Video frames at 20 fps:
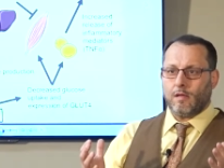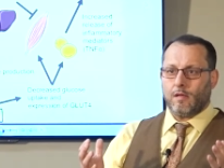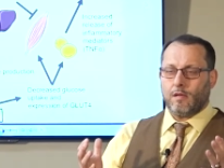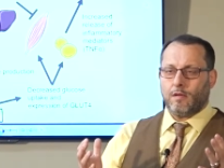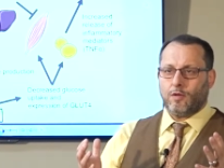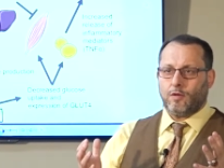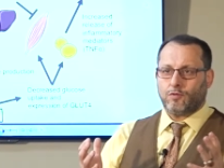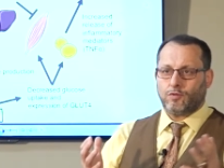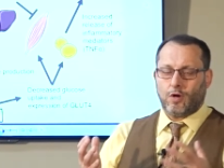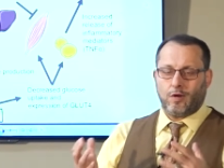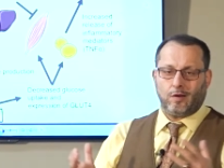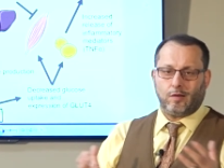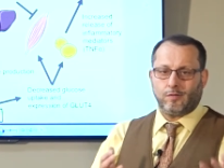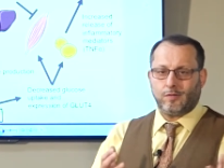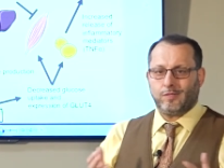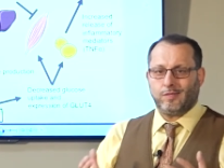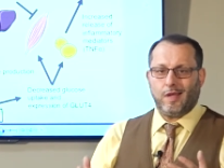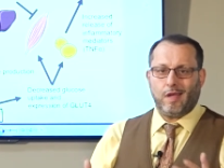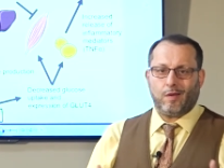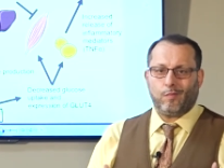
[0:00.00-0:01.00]
You're trying to
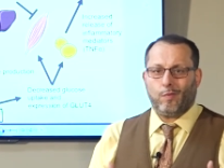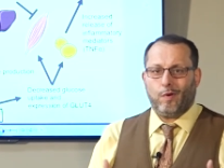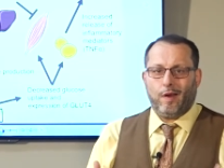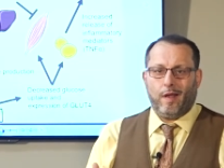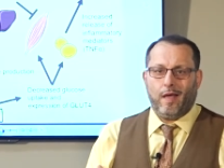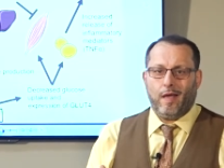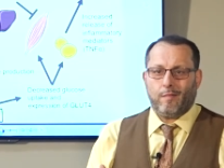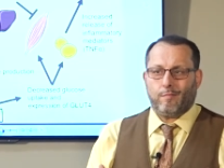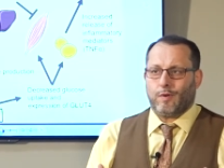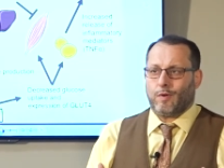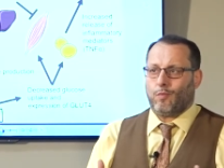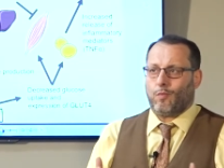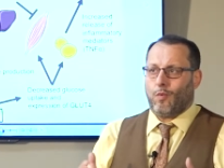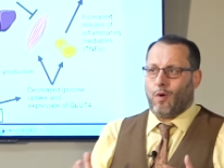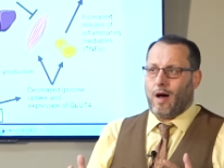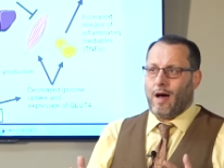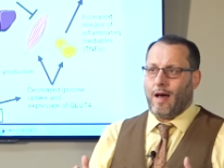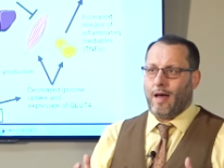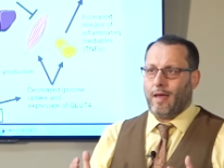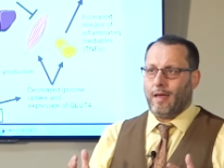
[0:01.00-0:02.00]
understand what happened,
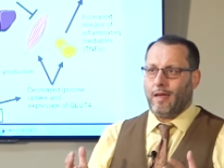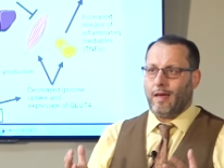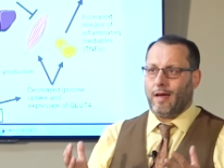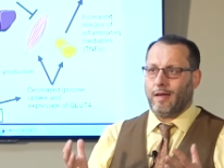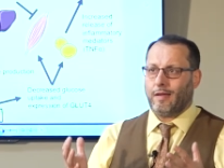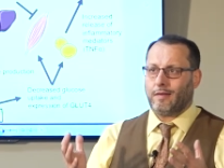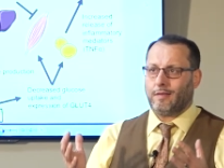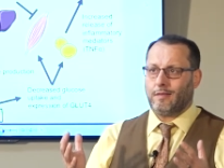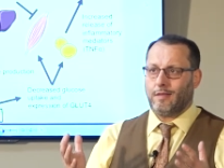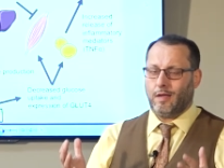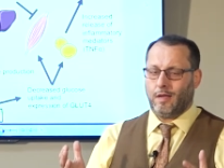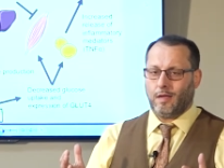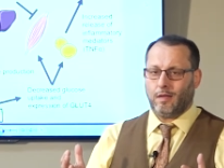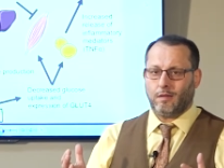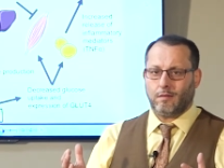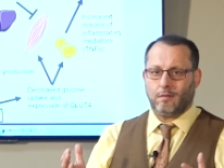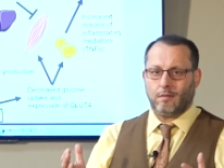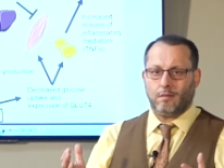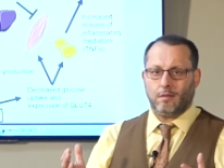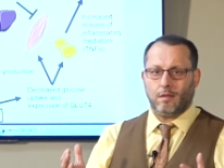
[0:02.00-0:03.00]
why I
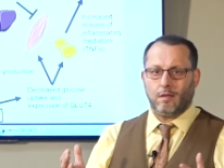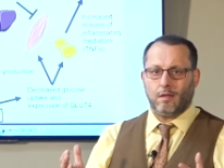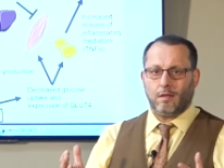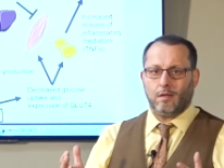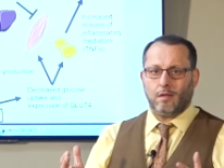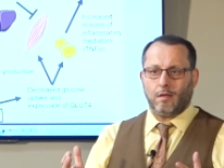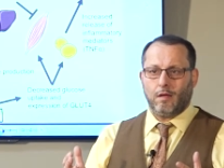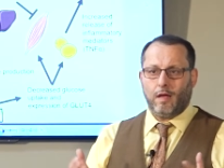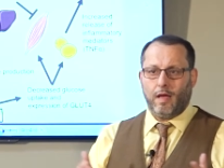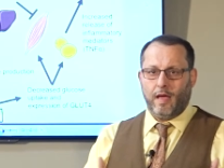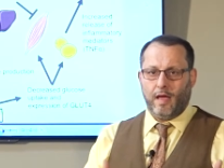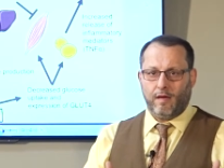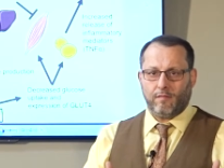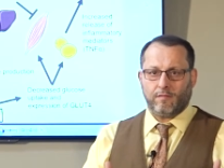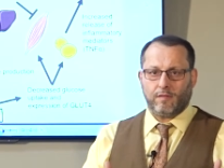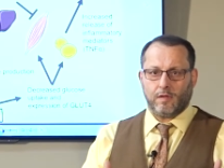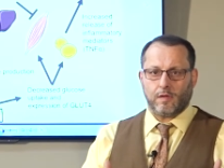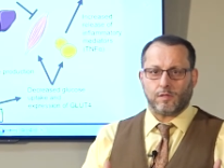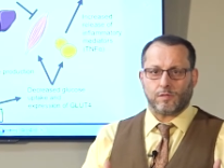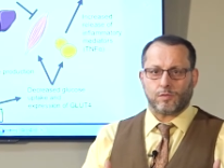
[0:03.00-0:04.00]
did have
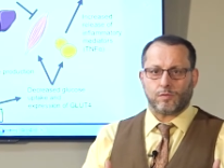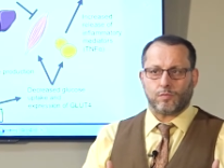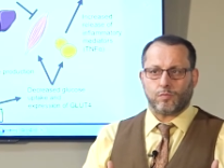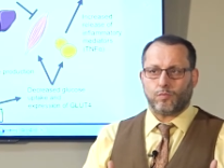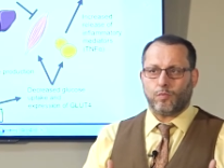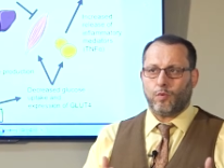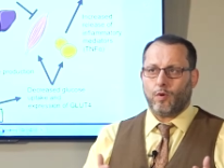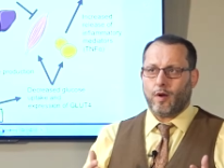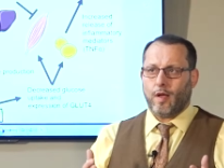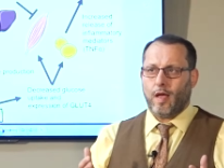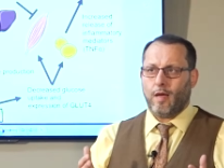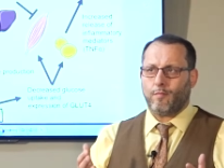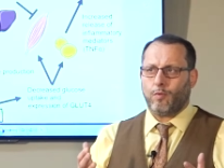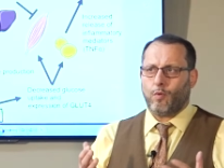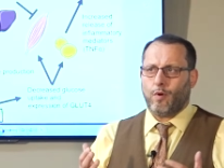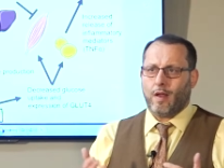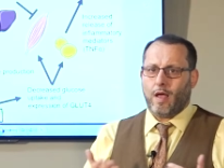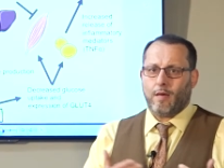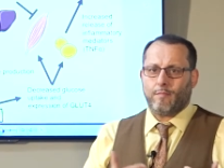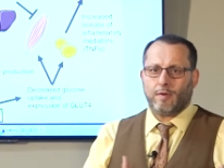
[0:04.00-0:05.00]
this. What happened?
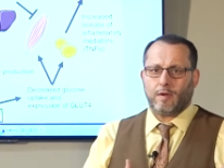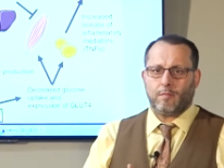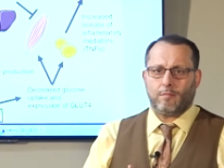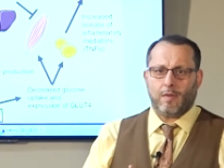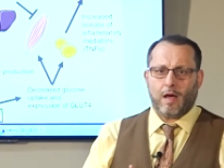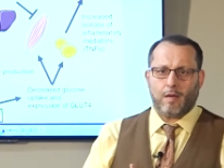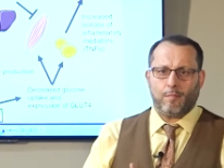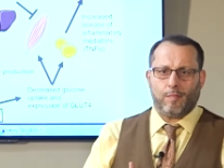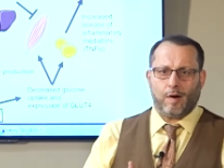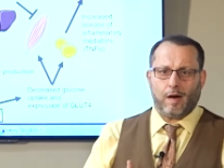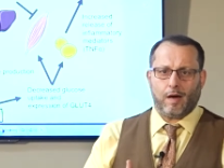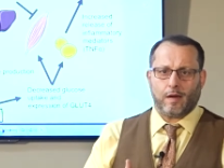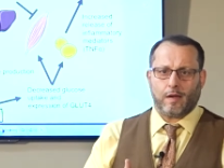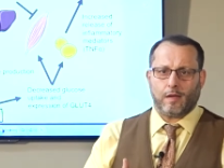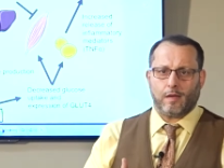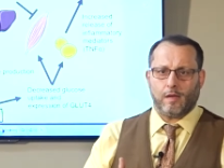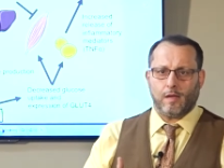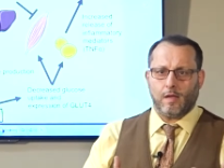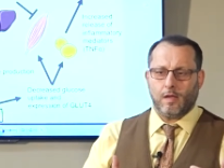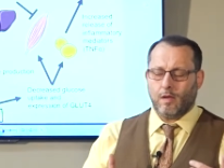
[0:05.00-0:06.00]
What happened in my body?